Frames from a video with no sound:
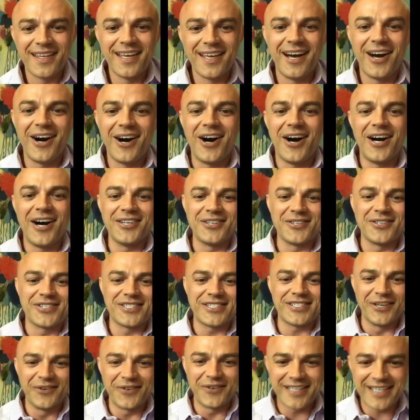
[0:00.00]
Oh, you're
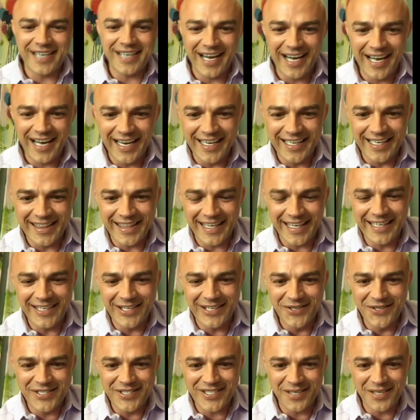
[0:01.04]
so kind. Thank
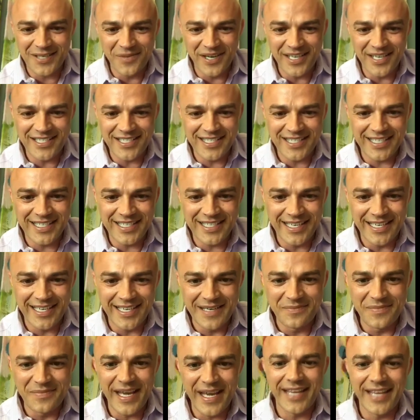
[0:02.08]
you so much,
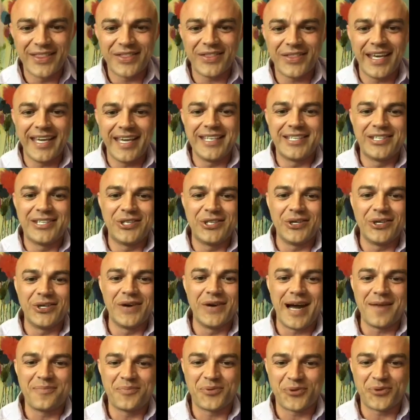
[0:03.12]
Kim. Hey, thank you.
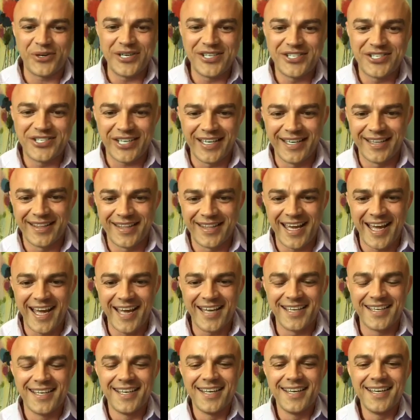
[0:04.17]
I appreciate
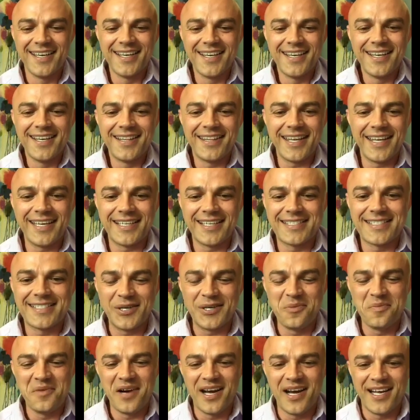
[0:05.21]
that. Thanks
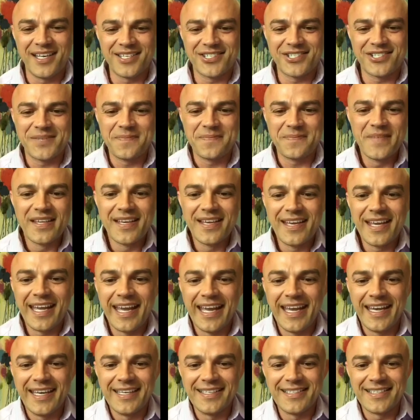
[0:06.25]
so much.
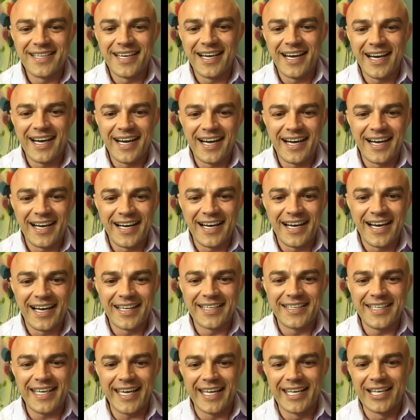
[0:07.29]
And uh,
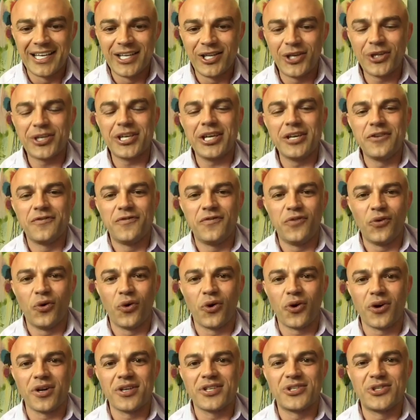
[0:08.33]
again, looking
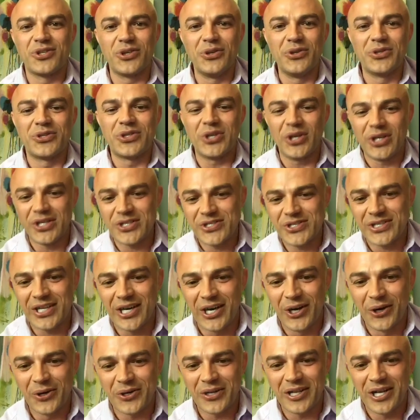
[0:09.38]
forward to Tulsa,
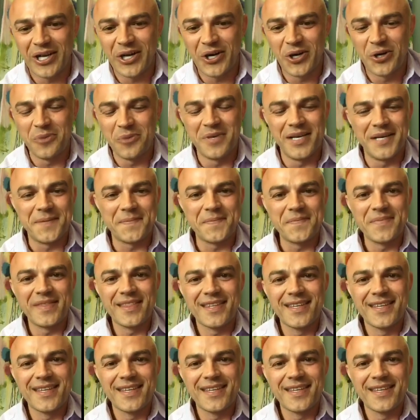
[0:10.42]
Oklahoma